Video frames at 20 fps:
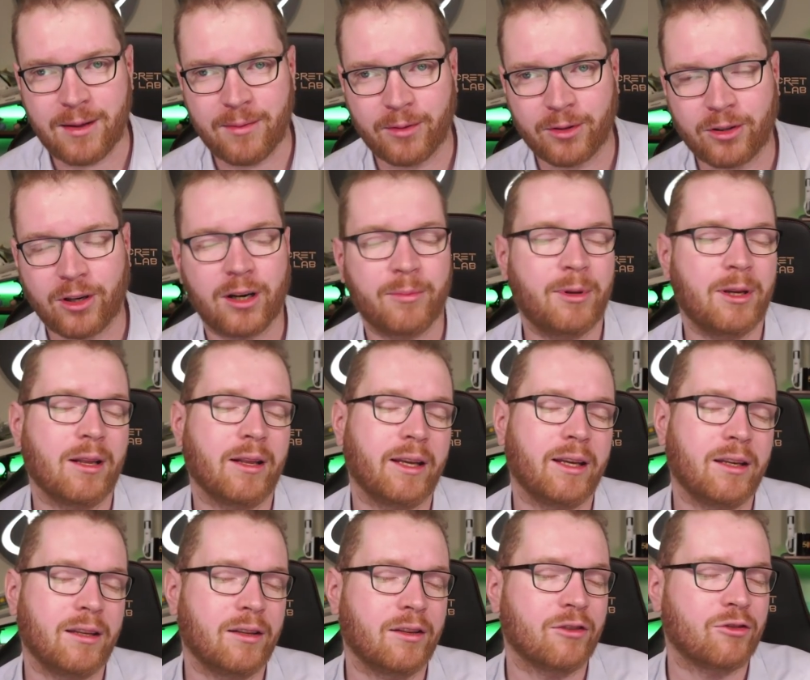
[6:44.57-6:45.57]
There's going to be a
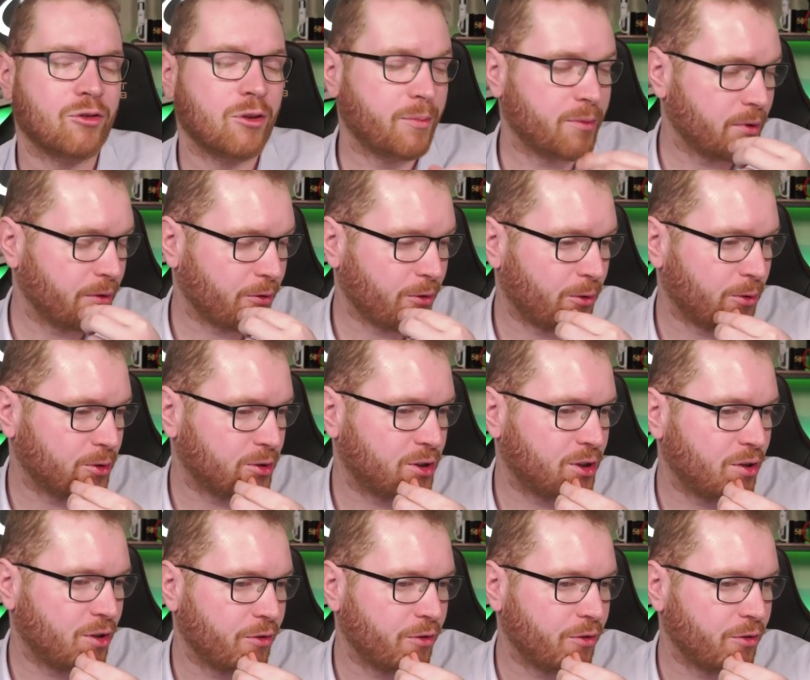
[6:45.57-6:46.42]
link in the description, of course.